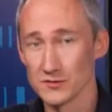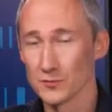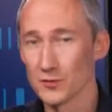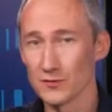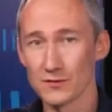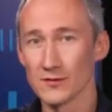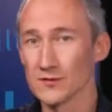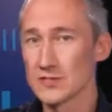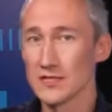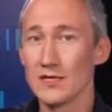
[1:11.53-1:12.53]
And one of
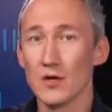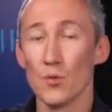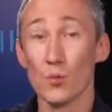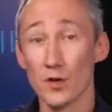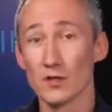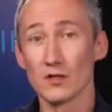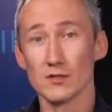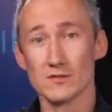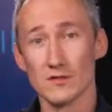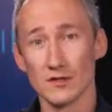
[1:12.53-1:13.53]
those
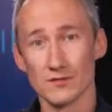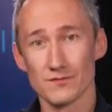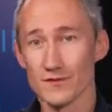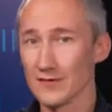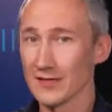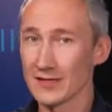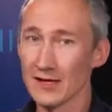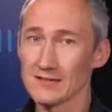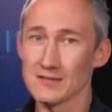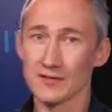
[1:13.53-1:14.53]
workloads that can fit very
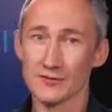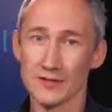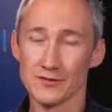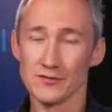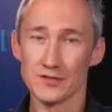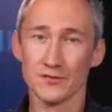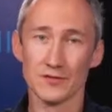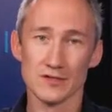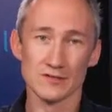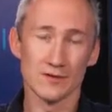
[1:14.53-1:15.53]
nicely on Nano Server
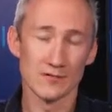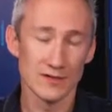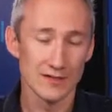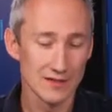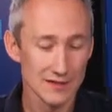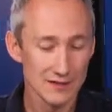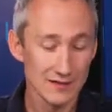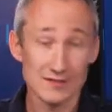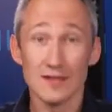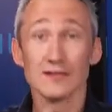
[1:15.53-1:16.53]
and
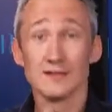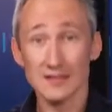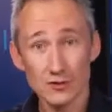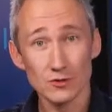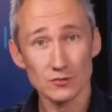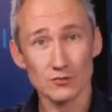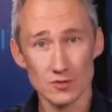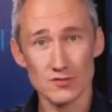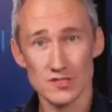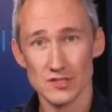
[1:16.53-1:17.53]
is an ideal
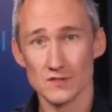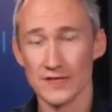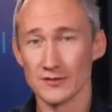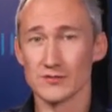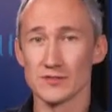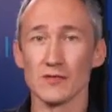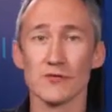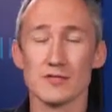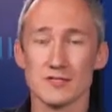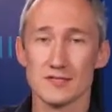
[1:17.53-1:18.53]
usage for Nano Server
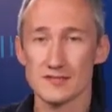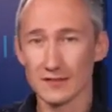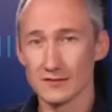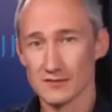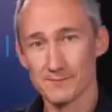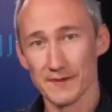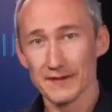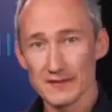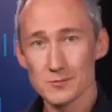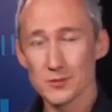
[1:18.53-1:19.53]
is containers. And
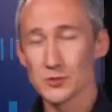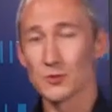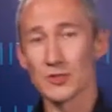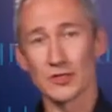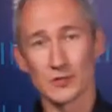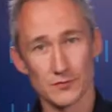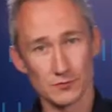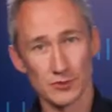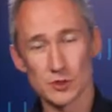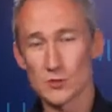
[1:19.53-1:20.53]
in this module, we're going to go
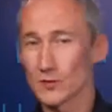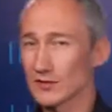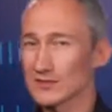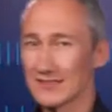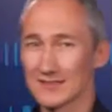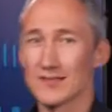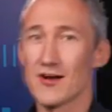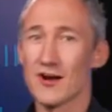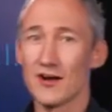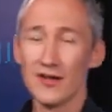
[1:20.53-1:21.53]
through just what containers
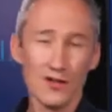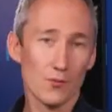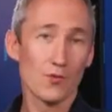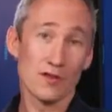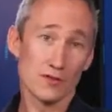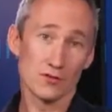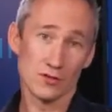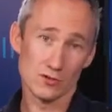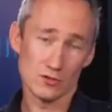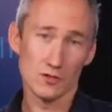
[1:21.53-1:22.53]
are, what they can
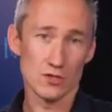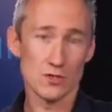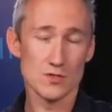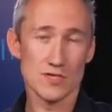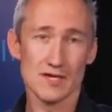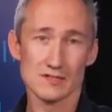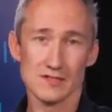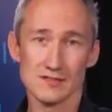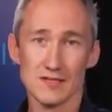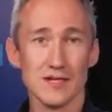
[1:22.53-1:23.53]
do, some of the use
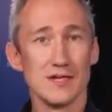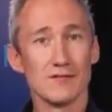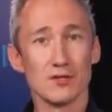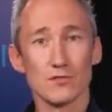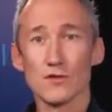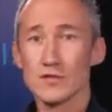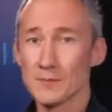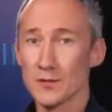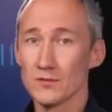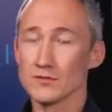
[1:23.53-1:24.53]
cases. Got a few
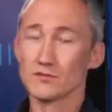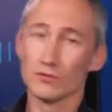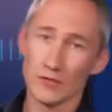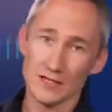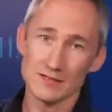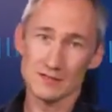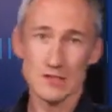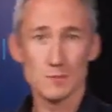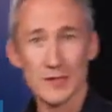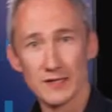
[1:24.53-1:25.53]
demos of creating,
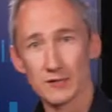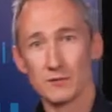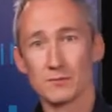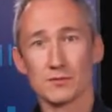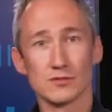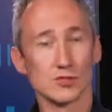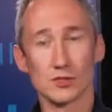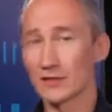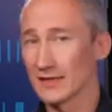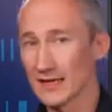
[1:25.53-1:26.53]
spinning up,
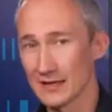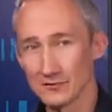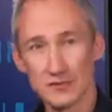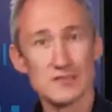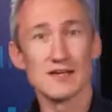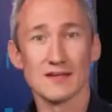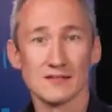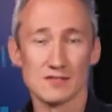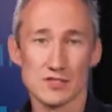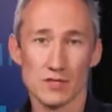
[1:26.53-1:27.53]
shutting down
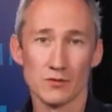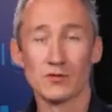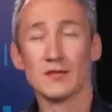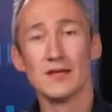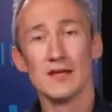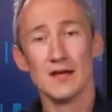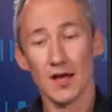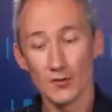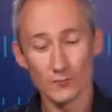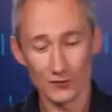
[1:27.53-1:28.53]
containers, and so on. And
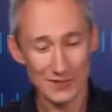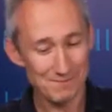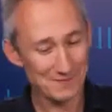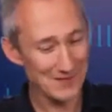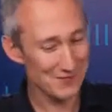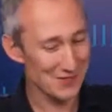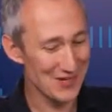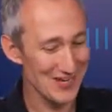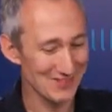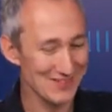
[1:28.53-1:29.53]
hopefully, if
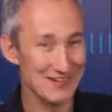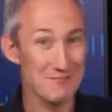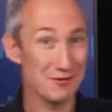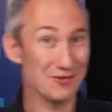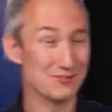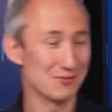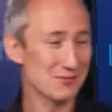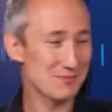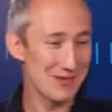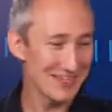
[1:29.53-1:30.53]
the demo gods are
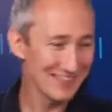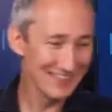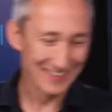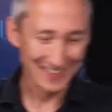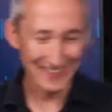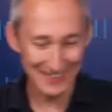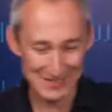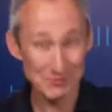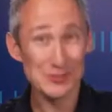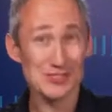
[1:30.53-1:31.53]
with me, as
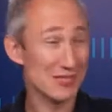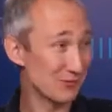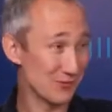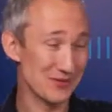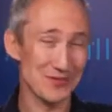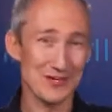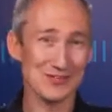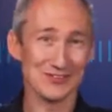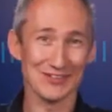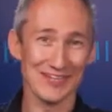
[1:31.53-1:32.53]
much as they were with you
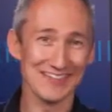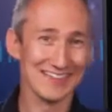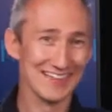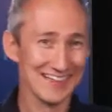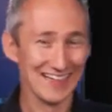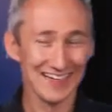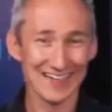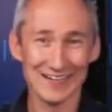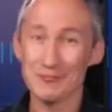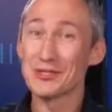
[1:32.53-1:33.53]
yesterday,
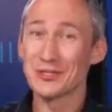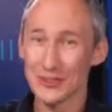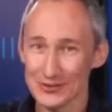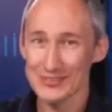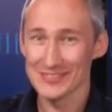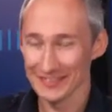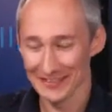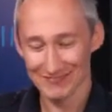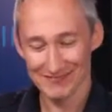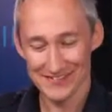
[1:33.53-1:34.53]
we should
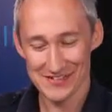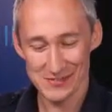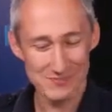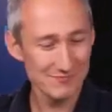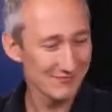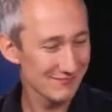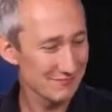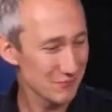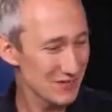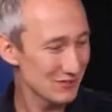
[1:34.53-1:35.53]
see some
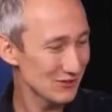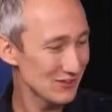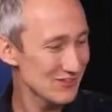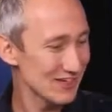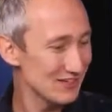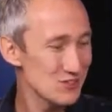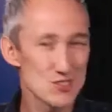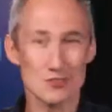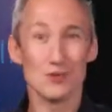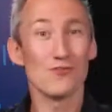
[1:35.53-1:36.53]
pretty good container
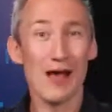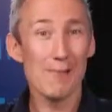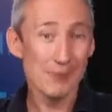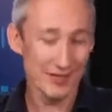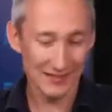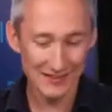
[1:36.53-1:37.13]
stuff happening.